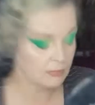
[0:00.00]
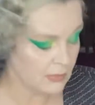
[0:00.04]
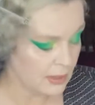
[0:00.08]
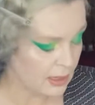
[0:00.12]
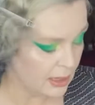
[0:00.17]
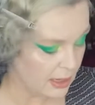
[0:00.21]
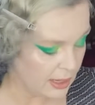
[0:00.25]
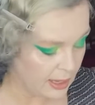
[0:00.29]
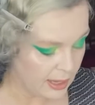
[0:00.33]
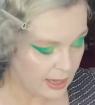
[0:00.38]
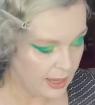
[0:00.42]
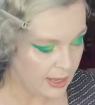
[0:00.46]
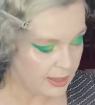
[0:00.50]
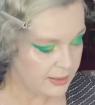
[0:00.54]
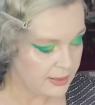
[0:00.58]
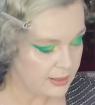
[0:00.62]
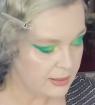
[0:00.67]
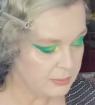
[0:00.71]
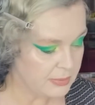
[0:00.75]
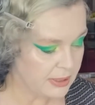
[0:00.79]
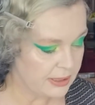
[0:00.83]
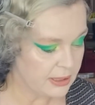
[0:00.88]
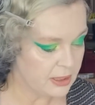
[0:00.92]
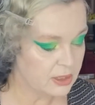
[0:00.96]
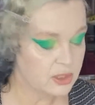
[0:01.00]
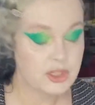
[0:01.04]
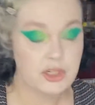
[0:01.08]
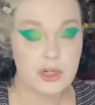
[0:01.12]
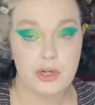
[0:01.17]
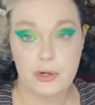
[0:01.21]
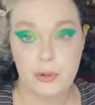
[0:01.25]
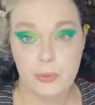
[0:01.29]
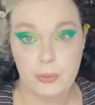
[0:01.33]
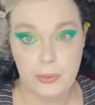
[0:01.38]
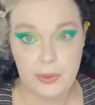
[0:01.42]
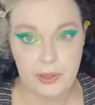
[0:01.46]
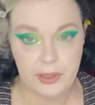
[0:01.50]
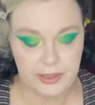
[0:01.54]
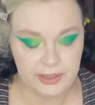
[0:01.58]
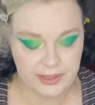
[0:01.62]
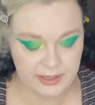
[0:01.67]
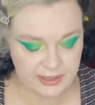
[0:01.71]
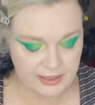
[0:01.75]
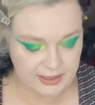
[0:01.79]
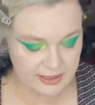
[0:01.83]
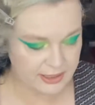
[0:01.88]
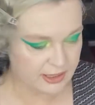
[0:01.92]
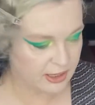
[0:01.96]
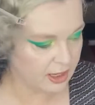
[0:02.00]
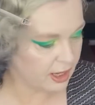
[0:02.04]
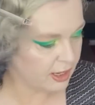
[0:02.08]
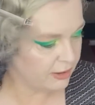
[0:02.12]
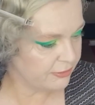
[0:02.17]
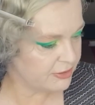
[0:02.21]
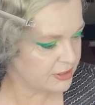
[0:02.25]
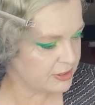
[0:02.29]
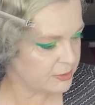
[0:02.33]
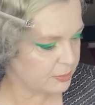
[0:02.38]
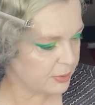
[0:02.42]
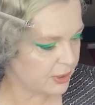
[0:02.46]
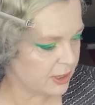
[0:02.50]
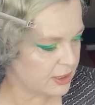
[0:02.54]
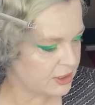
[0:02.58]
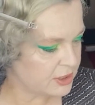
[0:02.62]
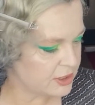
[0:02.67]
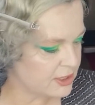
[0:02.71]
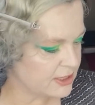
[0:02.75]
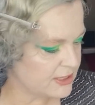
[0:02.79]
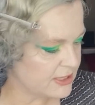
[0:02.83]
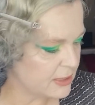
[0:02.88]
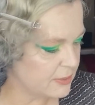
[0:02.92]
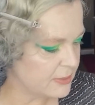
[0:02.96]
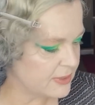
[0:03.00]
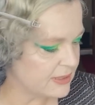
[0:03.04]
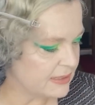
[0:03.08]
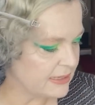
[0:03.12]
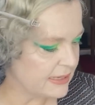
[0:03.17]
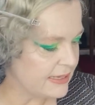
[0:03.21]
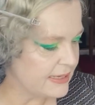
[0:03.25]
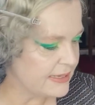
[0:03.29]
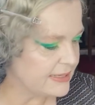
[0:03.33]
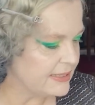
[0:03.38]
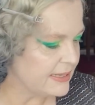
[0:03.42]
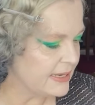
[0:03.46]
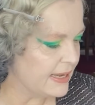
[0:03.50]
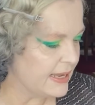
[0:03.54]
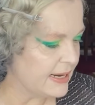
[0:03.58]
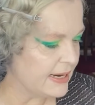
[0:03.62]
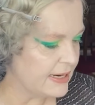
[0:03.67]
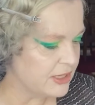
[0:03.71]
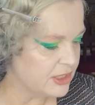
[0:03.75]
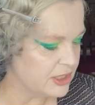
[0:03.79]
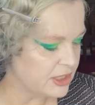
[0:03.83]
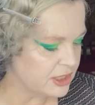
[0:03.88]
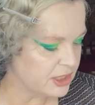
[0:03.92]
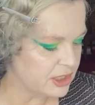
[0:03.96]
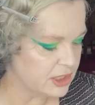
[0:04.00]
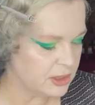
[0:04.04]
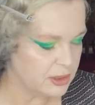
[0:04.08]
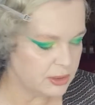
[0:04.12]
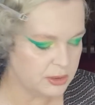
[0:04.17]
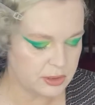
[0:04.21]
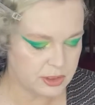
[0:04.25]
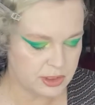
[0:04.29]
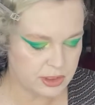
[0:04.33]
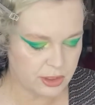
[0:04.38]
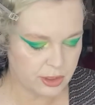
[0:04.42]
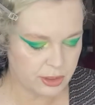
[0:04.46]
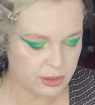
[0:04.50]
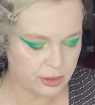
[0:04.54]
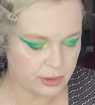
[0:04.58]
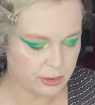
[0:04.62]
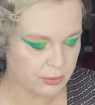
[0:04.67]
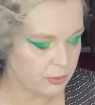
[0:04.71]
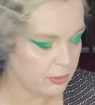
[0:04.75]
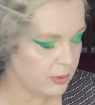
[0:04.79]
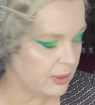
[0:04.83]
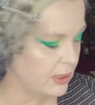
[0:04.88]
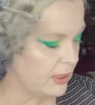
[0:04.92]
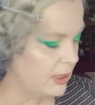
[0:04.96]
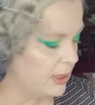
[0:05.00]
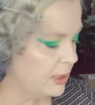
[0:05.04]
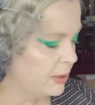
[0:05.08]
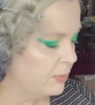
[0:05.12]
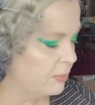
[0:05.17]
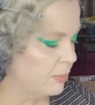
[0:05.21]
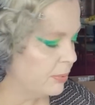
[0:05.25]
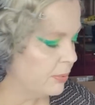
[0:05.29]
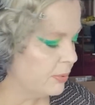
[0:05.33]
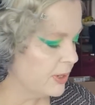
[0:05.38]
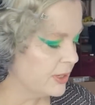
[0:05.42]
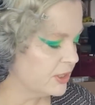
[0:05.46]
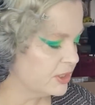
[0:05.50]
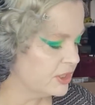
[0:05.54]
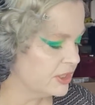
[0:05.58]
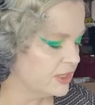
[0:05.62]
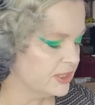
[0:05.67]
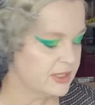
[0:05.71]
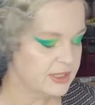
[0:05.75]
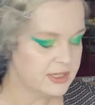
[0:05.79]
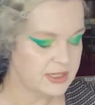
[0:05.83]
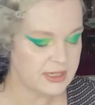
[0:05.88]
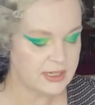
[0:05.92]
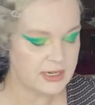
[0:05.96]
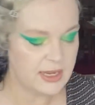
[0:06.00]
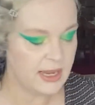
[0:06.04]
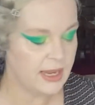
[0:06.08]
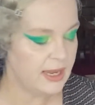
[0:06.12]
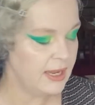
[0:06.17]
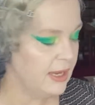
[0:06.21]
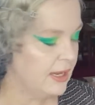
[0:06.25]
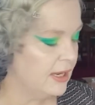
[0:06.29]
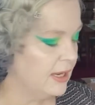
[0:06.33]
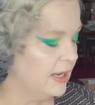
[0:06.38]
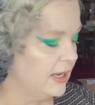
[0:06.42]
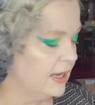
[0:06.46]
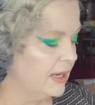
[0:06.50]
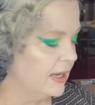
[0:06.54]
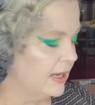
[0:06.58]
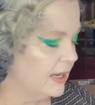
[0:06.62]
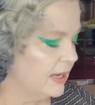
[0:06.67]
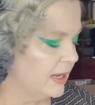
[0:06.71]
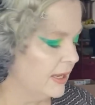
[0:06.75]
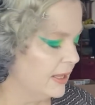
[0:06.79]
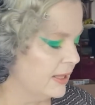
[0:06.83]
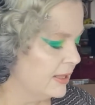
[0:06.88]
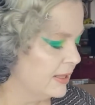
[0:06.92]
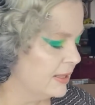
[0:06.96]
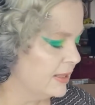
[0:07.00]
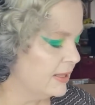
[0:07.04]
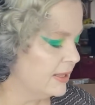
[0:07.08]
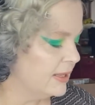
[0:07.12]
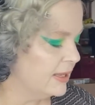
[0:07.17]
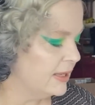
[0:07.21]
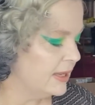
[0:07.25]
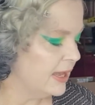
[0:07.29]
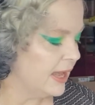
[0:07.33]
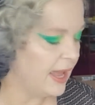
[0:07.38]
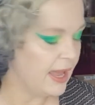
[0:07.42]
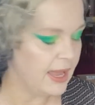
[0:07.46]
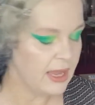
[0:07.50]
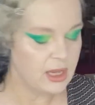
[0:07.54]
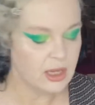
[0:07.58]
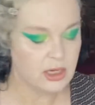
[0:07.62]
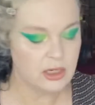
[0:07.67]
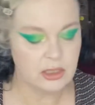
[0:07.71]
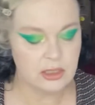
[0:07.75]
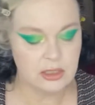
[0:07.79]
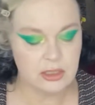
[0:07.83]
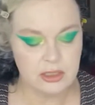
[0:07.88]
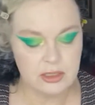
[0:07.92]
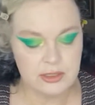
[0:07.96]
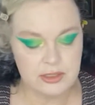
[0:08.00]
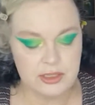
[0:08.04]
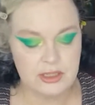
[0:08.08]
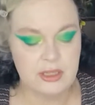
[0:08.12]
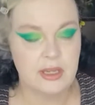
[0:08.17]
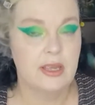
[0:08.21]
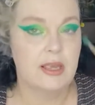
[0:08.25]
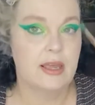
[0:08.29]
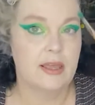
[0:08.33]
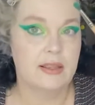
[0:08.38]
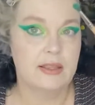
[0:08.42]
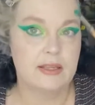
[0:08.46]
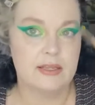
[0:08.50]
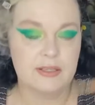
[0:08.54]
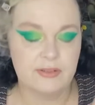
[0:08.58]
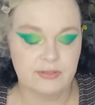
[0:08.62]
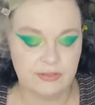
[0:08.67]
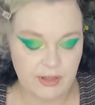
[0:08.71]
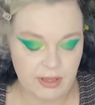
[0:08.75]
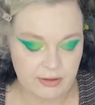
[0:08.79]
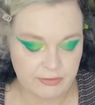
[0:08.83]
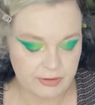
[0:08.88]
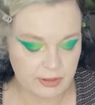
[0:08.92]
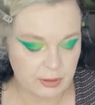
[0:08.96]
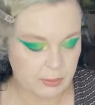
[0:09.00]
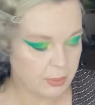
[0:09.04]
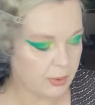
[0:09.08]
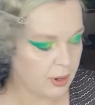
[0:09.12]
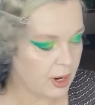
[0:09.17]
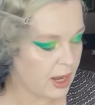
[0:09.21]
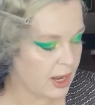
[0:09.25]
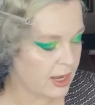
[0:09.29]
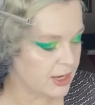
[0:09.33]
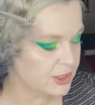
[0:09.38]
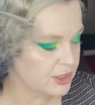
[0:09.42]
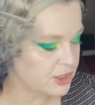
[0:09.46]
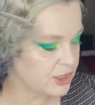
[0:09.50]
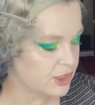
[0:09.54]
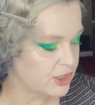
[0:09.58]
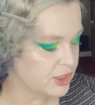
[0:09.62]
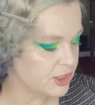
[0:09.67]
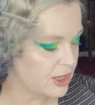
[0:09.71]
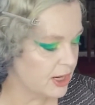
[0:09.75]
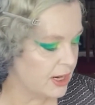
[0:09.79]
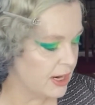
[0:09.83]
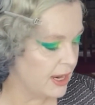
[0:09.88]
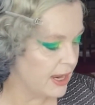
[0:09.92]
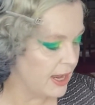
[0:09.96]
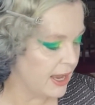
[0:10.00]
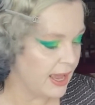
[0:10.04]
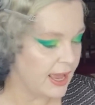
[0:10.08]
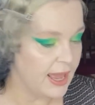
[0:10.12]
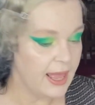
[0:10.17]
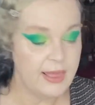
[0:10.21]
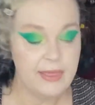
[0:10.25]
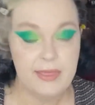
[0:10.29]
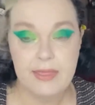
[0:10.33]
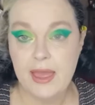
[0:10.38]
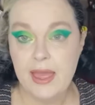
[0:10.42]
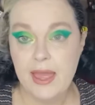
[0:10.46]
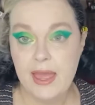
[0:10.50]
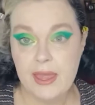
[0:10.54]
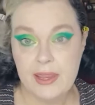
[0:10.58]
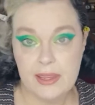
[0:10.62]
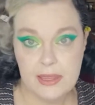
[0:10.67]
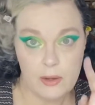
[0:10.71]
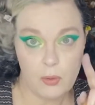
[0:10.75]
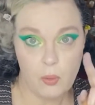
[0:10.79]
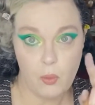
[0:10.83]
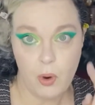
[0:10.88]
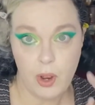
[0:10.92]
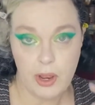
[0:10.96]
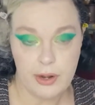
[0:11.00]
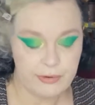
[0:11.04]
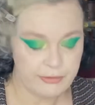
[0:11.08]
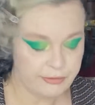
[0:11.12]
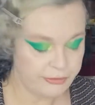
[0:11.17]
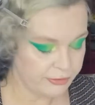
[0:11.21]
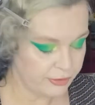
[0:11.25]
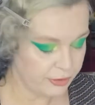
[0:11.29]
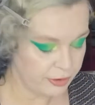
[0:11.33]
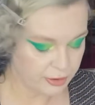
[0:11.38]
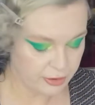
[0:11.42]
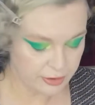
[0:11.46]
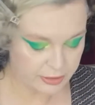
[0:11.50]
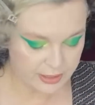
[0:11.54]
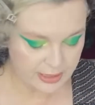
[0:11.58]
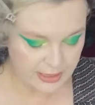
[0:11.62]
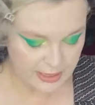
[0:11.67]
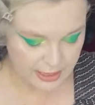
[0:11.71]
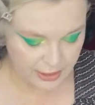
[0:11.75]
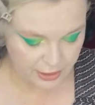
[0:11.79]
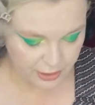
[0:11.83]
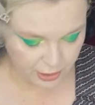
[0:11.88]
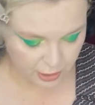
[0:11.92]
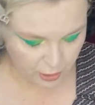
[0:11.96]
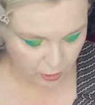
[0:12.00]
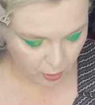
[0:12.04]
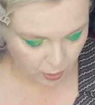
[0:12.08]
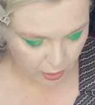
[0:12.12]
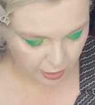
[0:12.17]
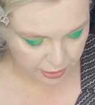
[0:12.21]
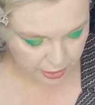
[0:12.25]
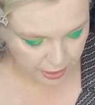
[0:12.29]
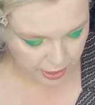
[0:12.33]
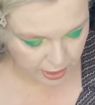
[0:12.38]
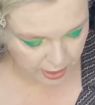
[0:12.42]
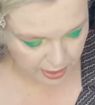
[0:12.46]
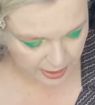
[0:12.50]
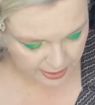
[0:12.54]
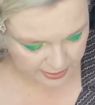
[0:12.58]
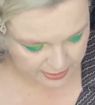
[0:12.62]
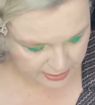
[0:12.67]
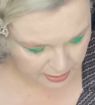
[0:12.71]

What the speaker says: And then making sure to really clean off this brush because I was lazy and I just used 3 brushes today. The angled, this fluffy brush, and then the one for the inner corner. And then we're